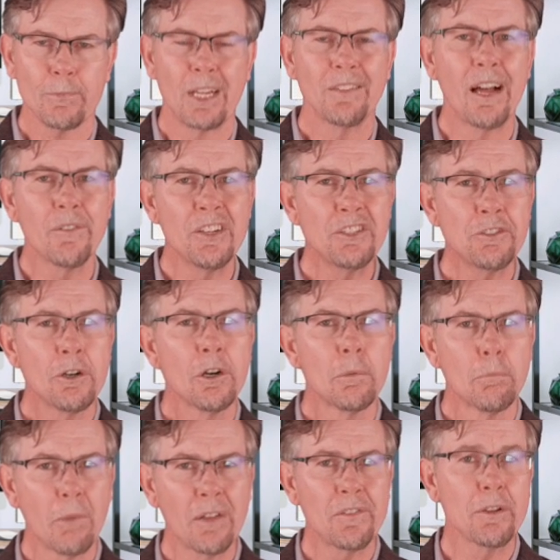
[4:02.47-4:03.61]
Now this
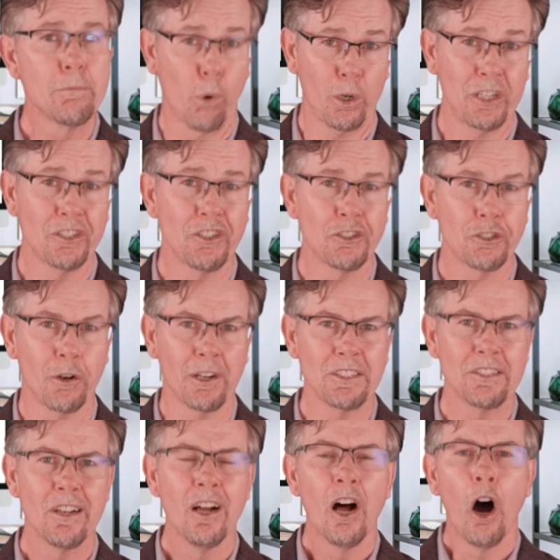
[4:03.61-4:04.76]
monthly mortgage insurance
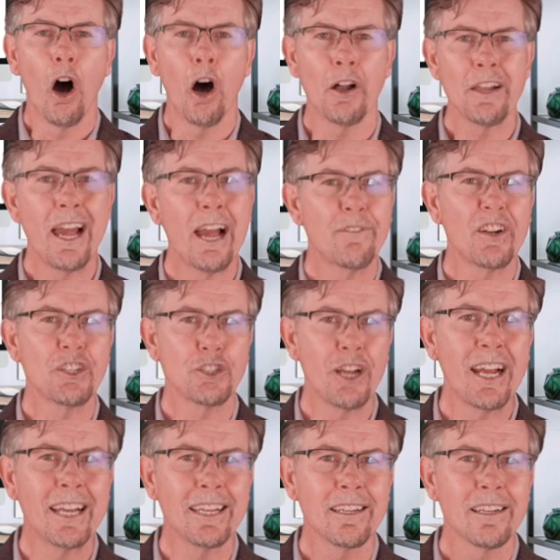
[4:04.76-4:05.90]
on
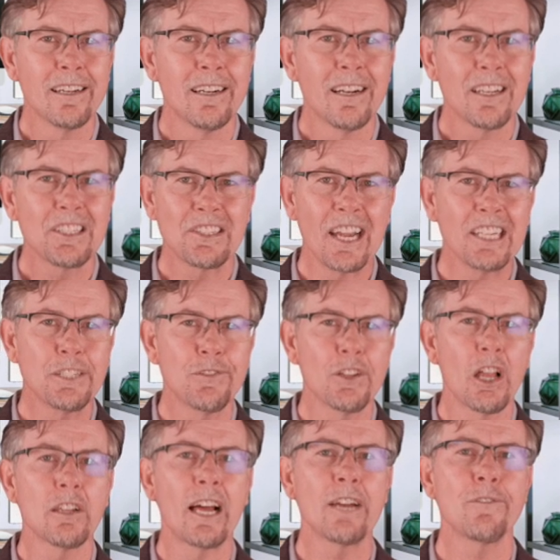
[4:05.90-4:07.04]
FHA stays for the
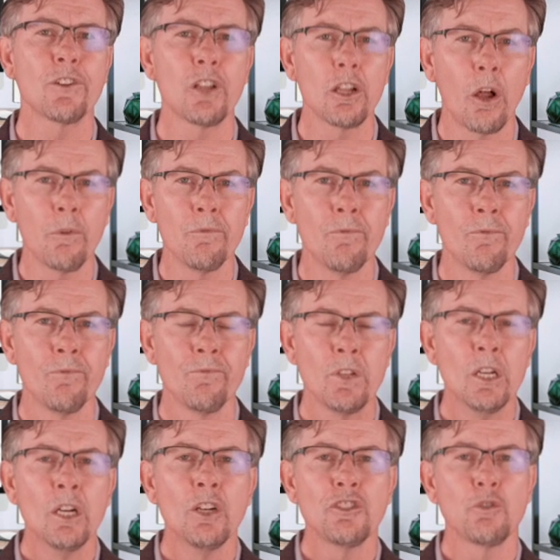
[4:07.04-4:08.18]
life of the loan.
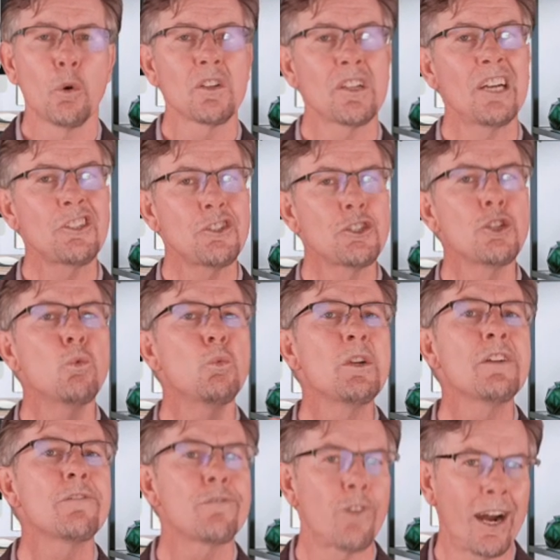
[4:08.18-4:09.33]
So unless you
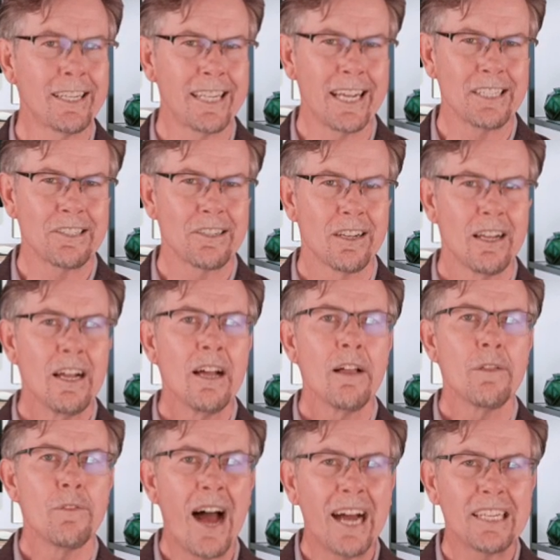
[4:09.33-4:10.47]
refinance,
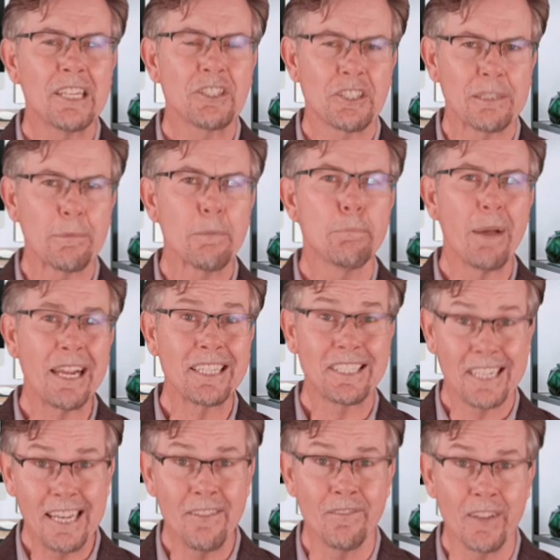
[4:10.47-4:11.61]
that is going to be baked
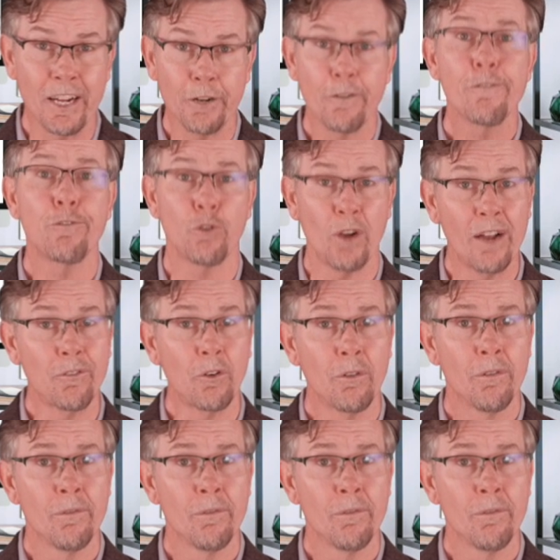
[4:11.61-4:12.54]
in there forever.